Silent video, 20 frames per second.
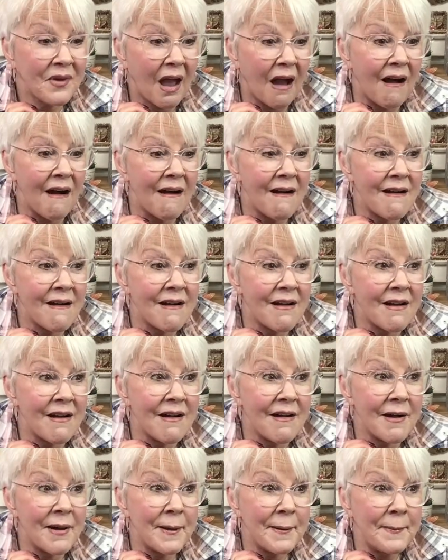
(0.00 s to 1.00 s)

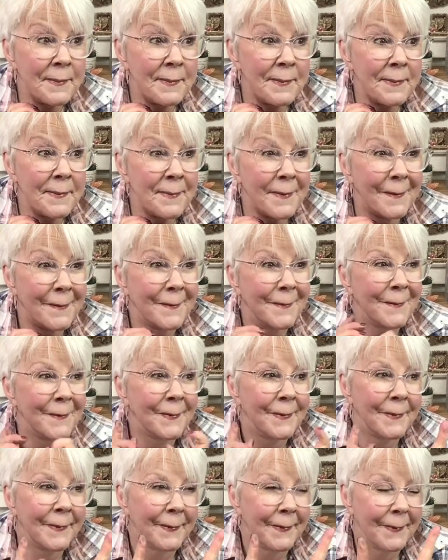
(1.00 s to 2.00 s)
Um,
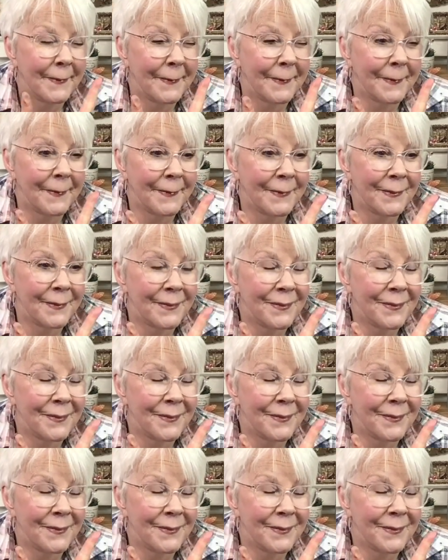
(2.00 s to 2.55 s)
who knows what we'll do?